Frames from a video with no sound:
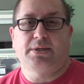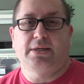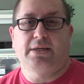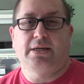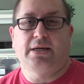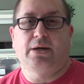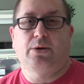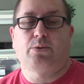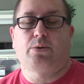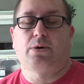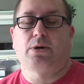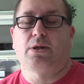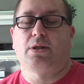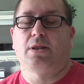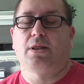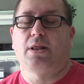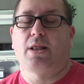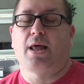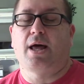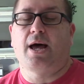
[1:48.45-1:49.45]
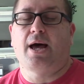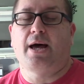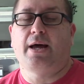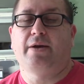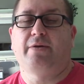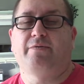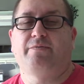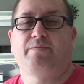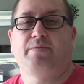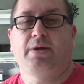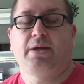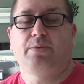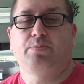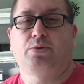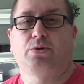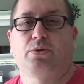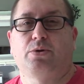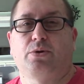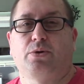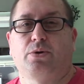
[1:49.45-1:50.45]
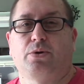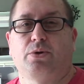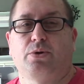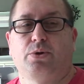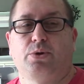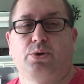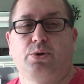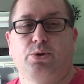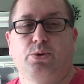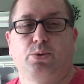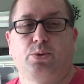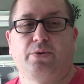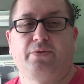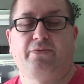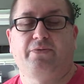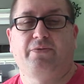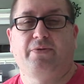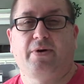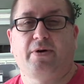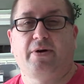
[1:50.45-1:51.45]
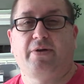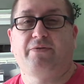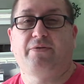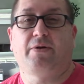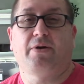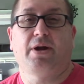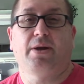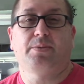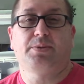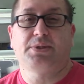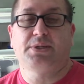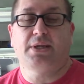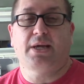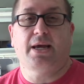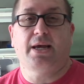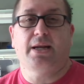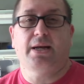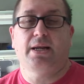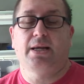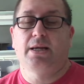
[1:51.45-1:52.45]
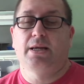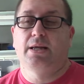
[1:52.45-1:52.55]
and there were a lot of people who were very, very upset